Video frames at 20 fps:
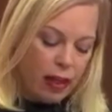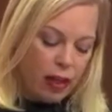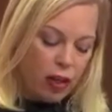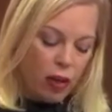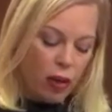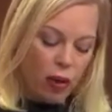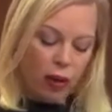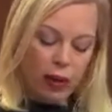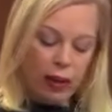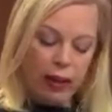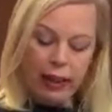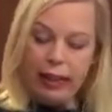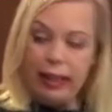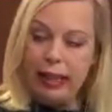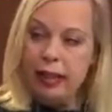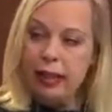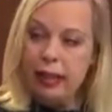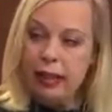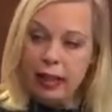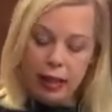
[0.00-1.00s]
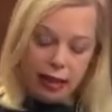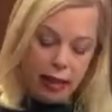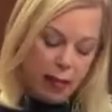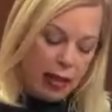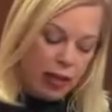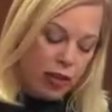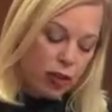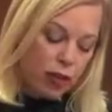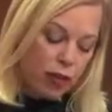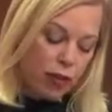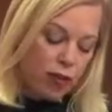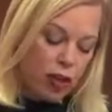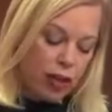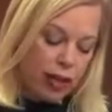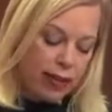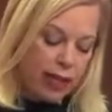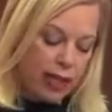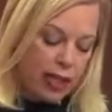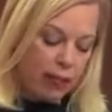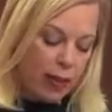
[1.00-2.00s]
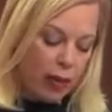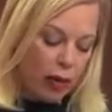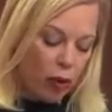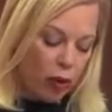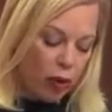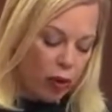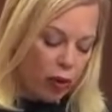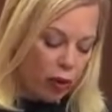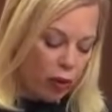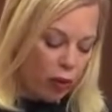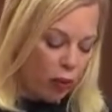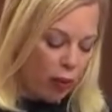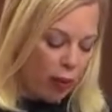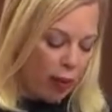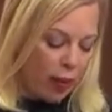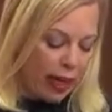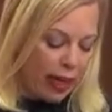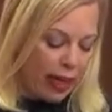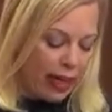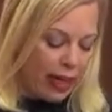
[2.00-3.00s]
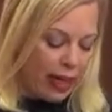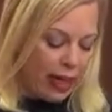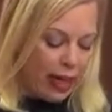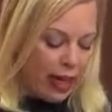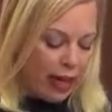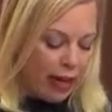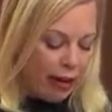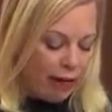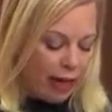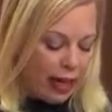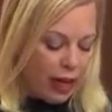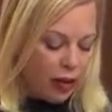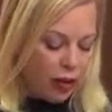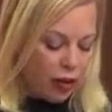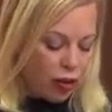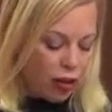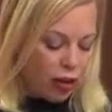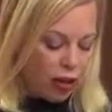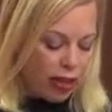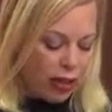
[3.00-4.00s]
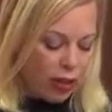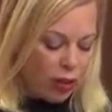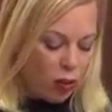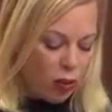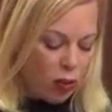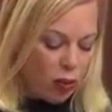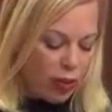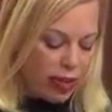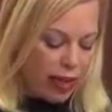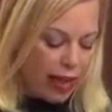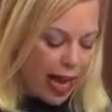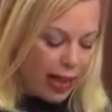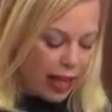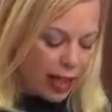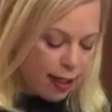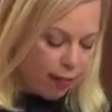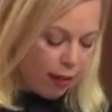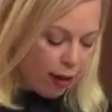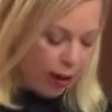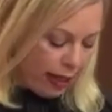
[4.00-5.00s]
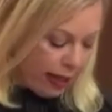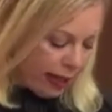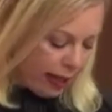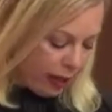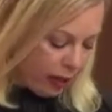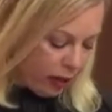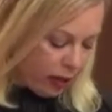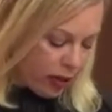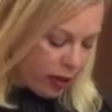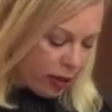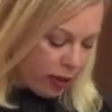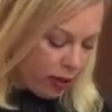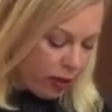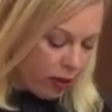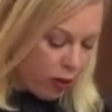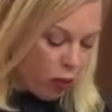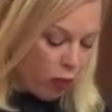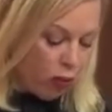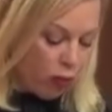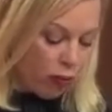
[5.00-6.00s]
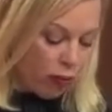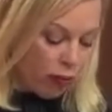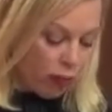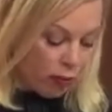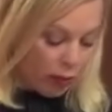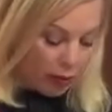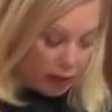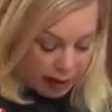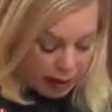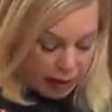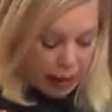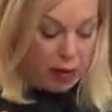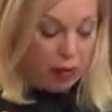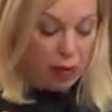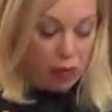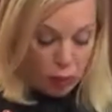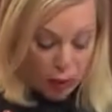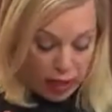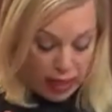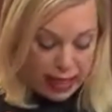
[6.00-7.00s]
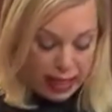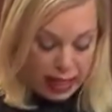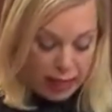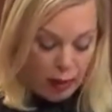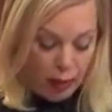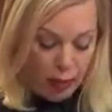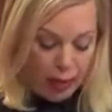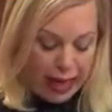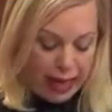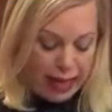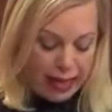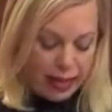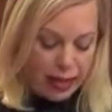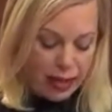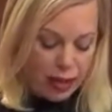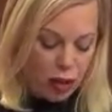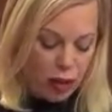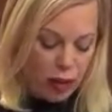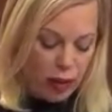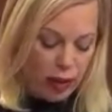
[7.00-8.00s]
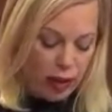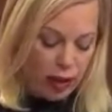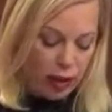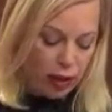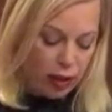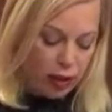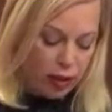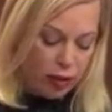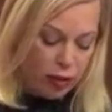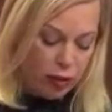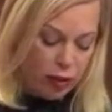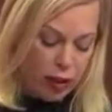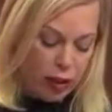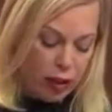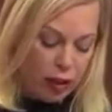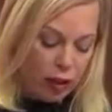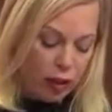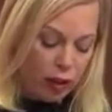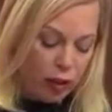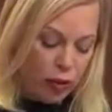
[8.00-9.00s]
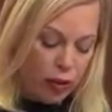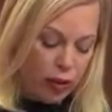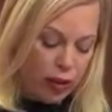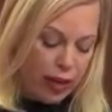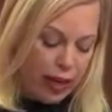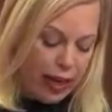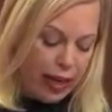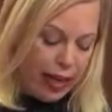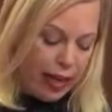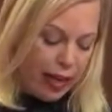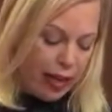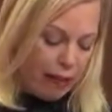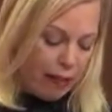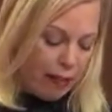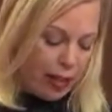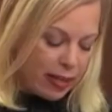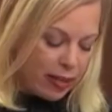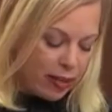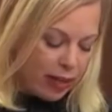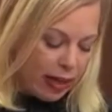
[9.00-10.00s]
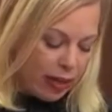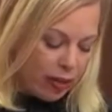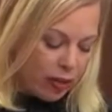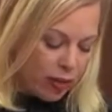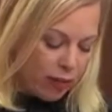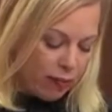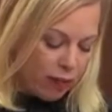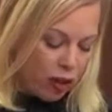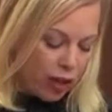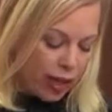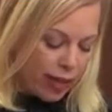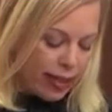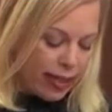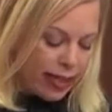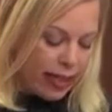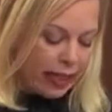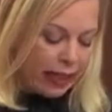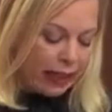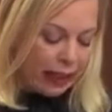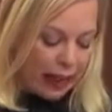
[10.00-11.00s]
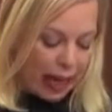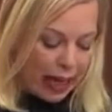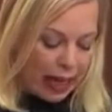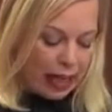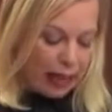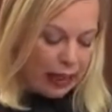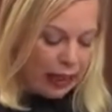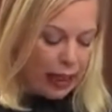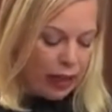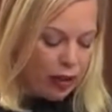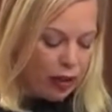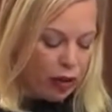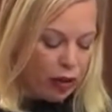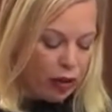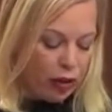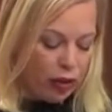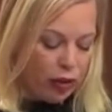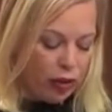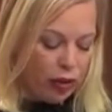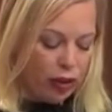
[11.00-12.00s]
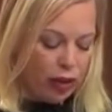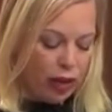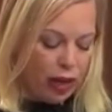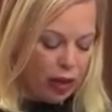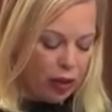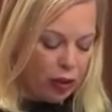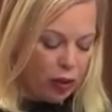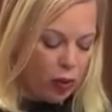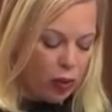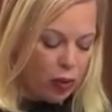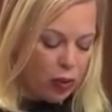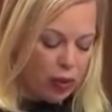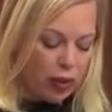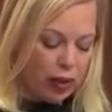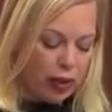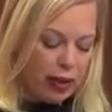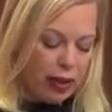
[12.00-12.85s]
Currently, the Minister of Justice may order a remedy if he or she is, quote, satisfied that there is a, quote, reasonable basis to conclude that a miscarriage of justice likely occurred, unquote.